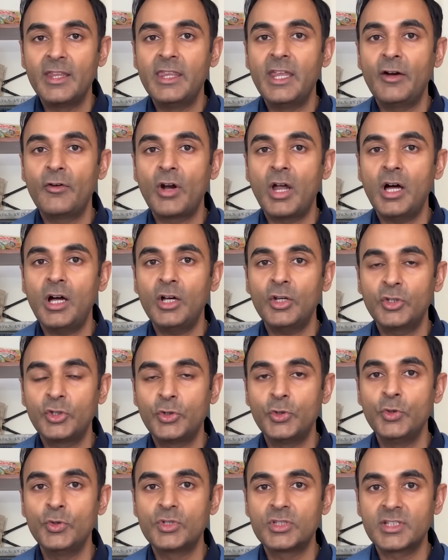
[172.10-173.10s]
there are
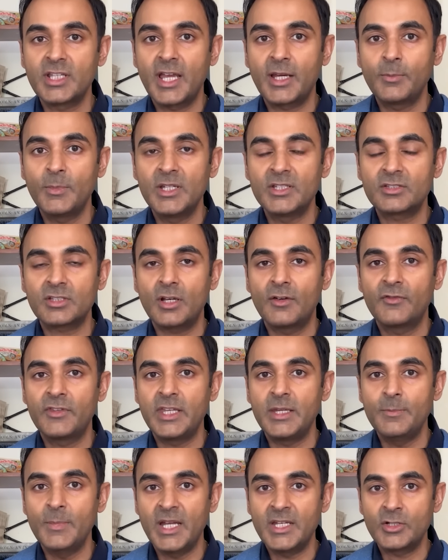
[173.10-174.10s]
huge segments of
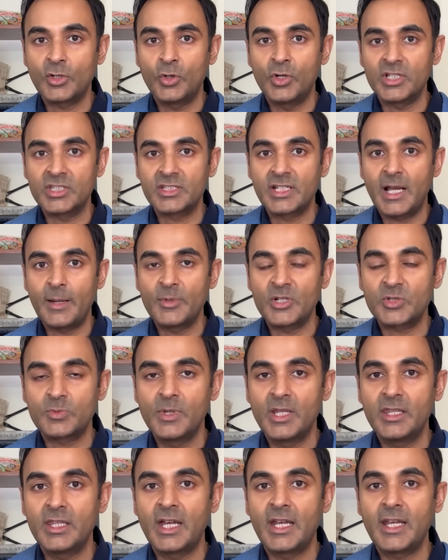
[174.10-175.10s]
the medical
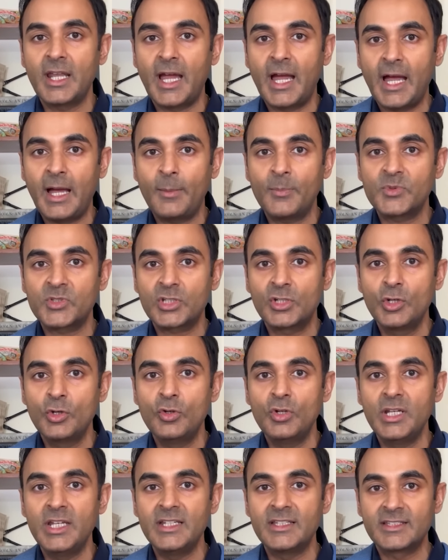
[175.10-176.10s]
establishment that
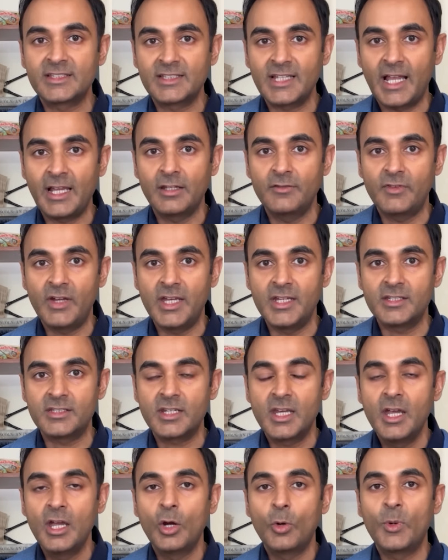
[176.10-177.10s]
absolutely salivate
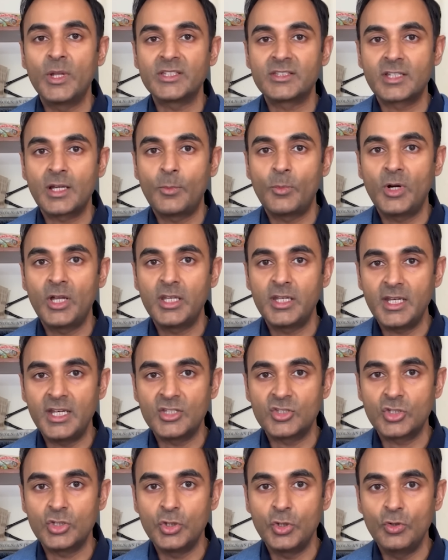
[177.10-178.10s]
when someone
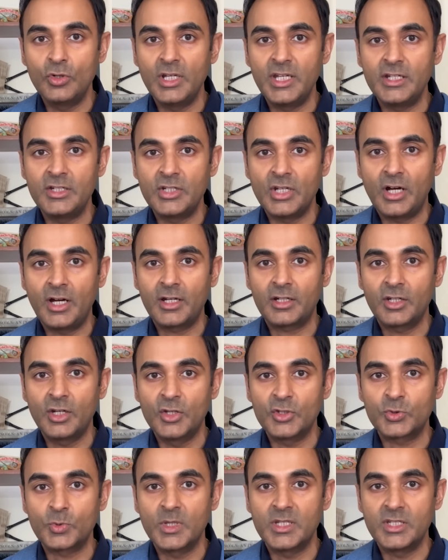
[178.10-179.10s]
is newly
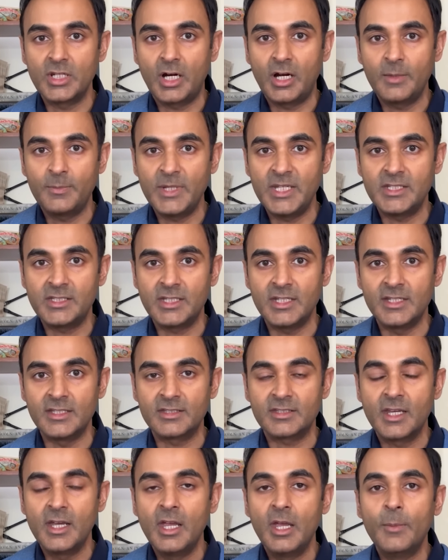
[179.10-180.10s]
diagnosed with
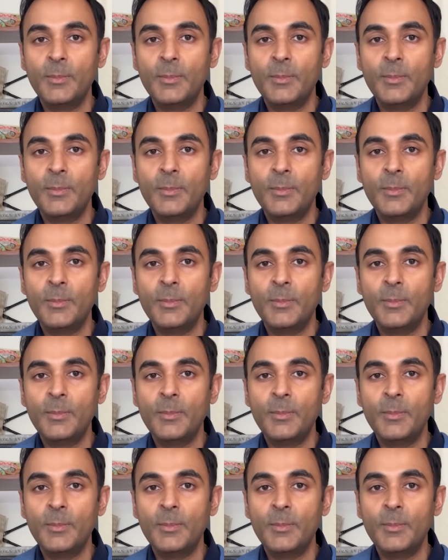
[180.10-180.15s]
diabetes,